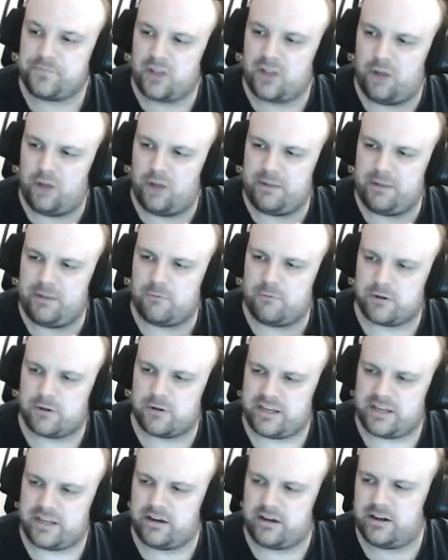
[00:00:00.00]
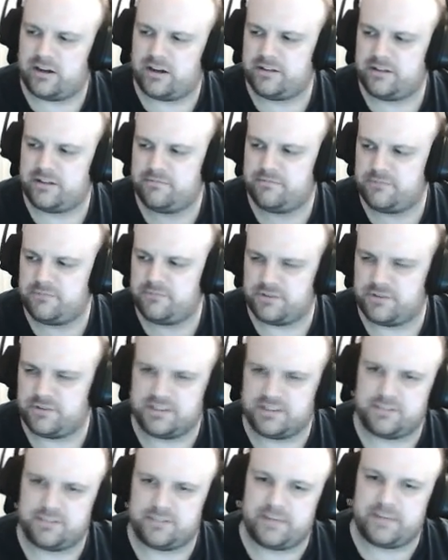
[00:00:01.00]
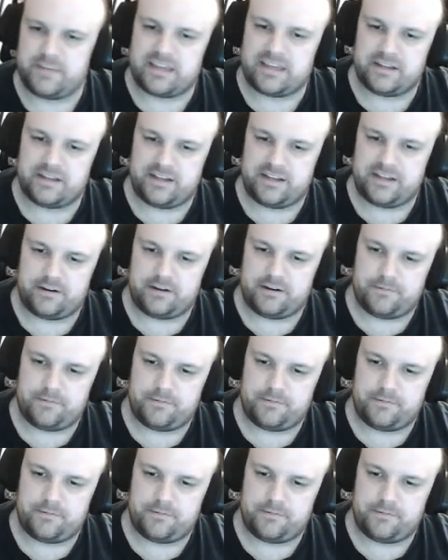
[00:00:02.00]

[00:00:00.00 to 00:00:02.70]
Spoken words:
be working on sort of this weekend here,